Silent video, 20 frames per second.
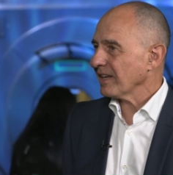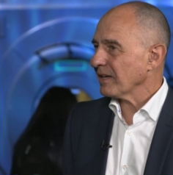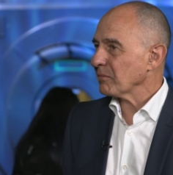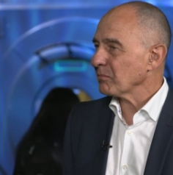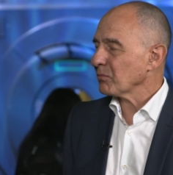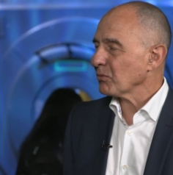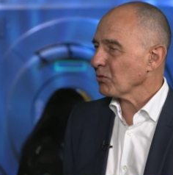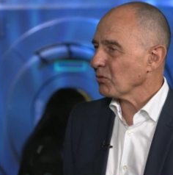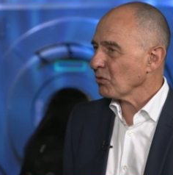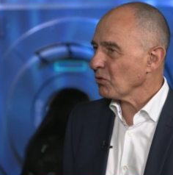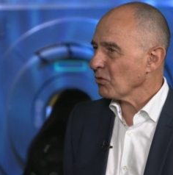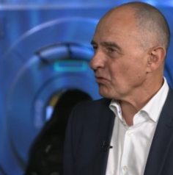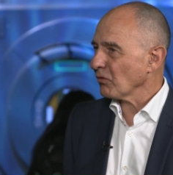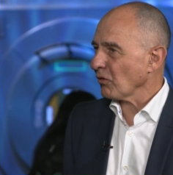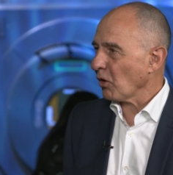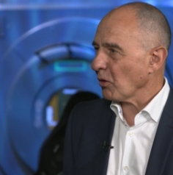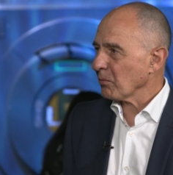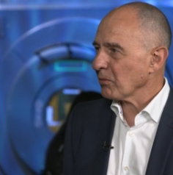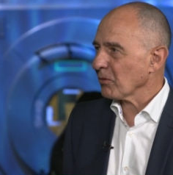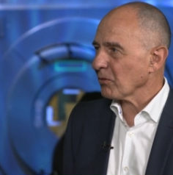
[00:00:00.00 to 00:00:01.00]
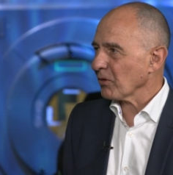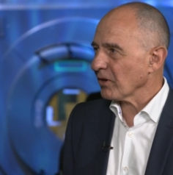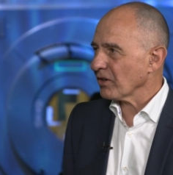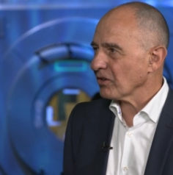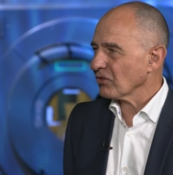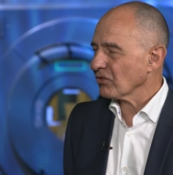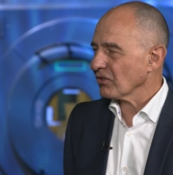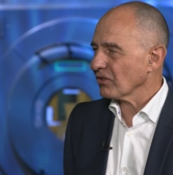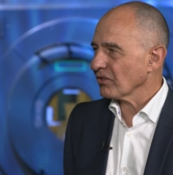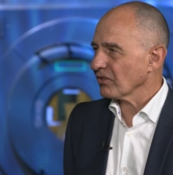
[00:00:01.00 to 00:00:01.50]
improve
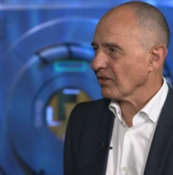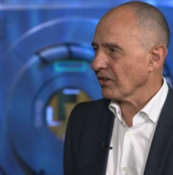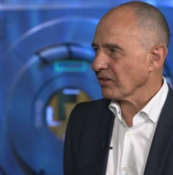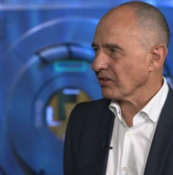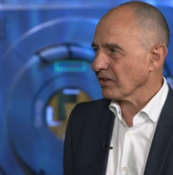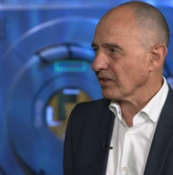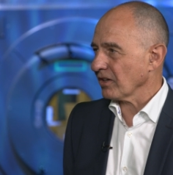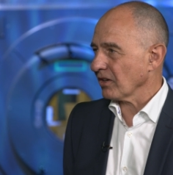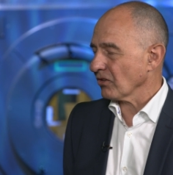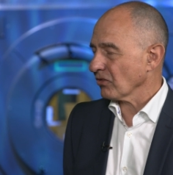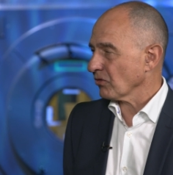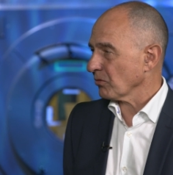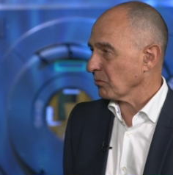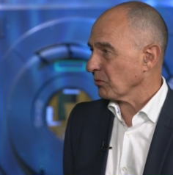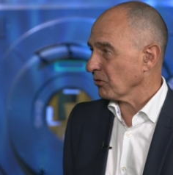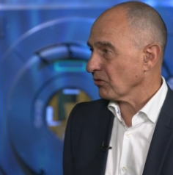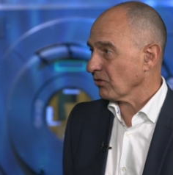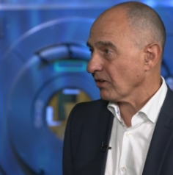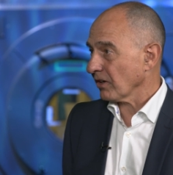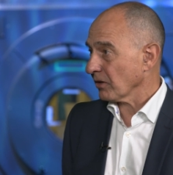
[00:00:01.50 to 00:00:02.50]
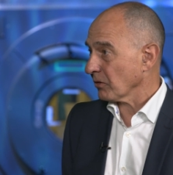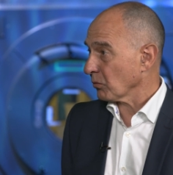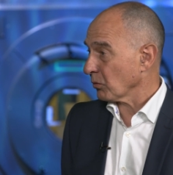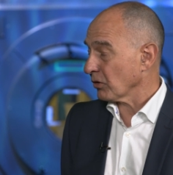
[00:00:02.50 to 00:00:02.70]
operations on the customer side.